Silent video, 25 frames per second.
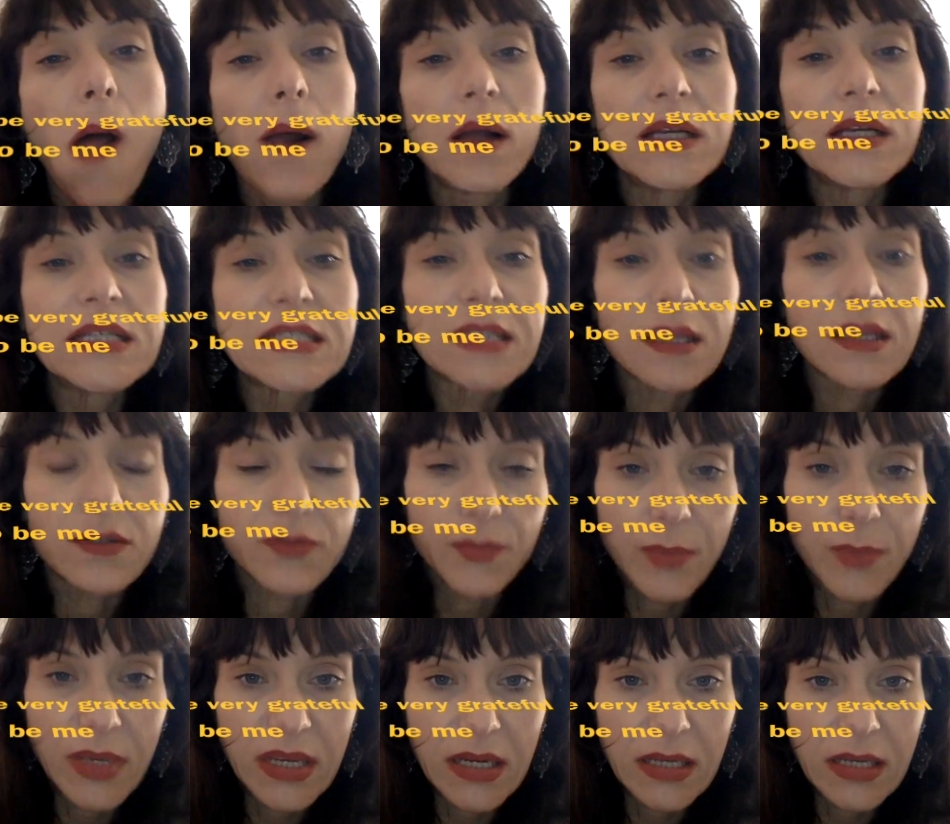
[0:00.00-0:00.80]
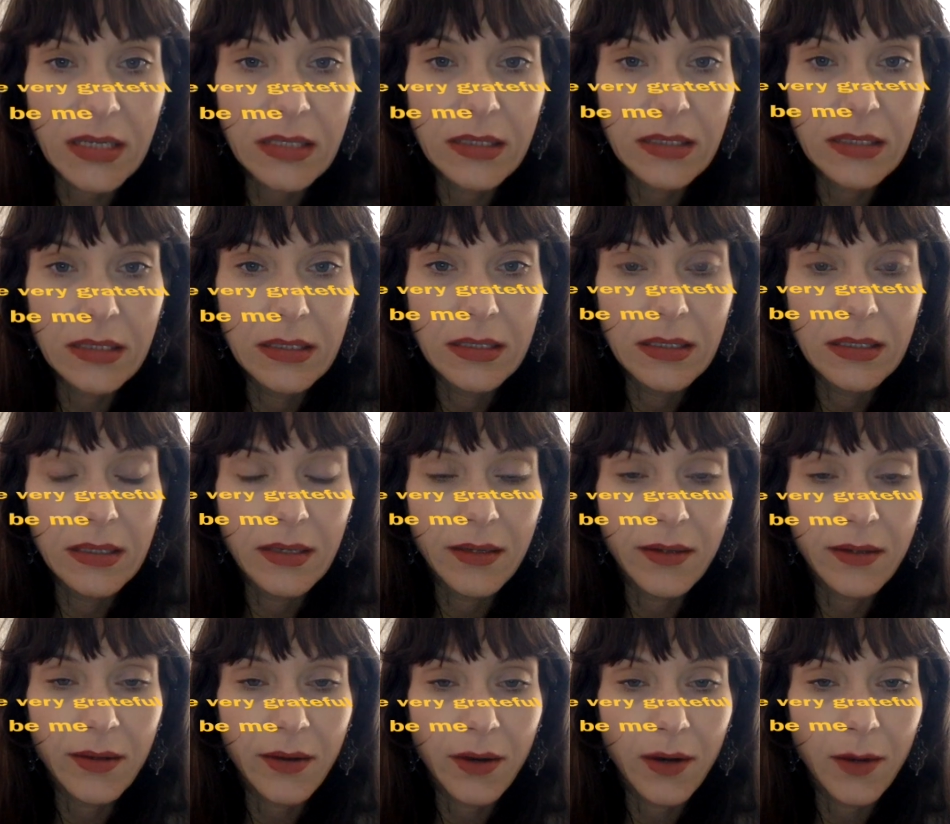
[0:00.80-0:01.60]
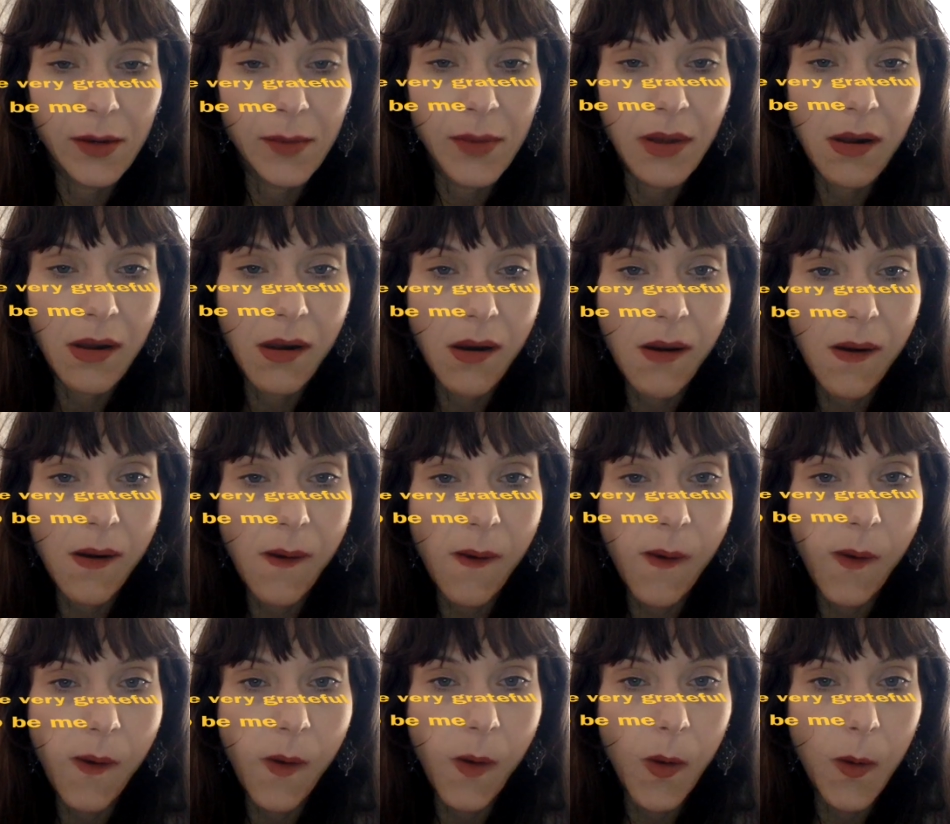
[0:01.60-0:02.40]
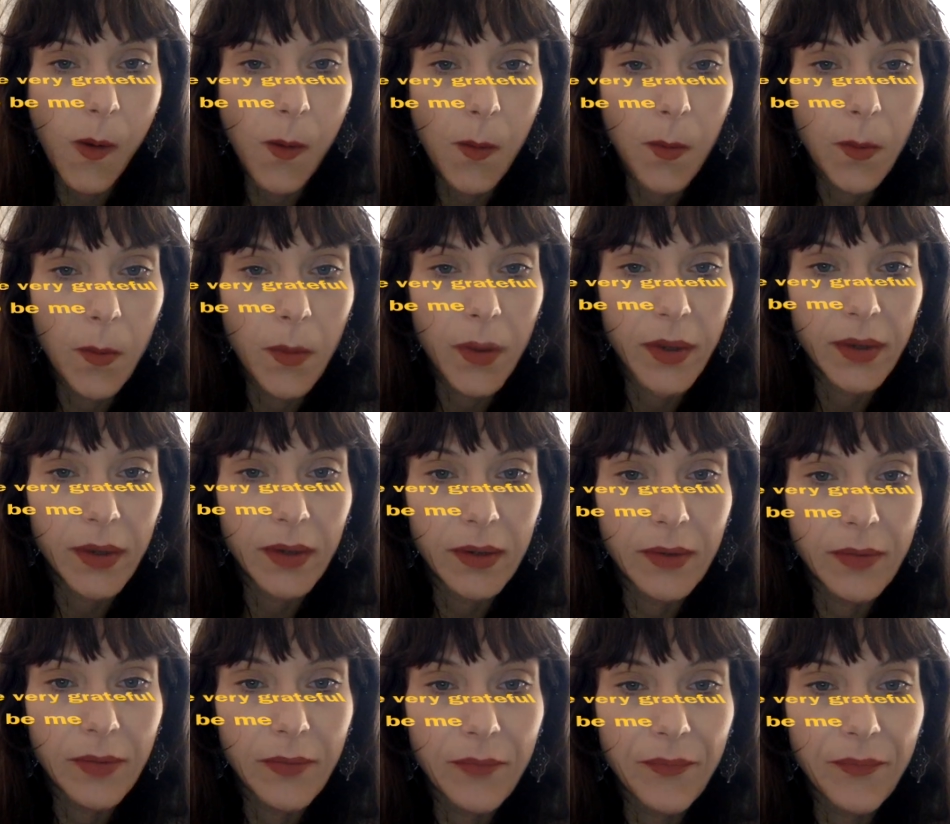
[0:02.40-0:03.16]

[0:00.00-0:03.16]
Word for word: self pity and karma, and uh,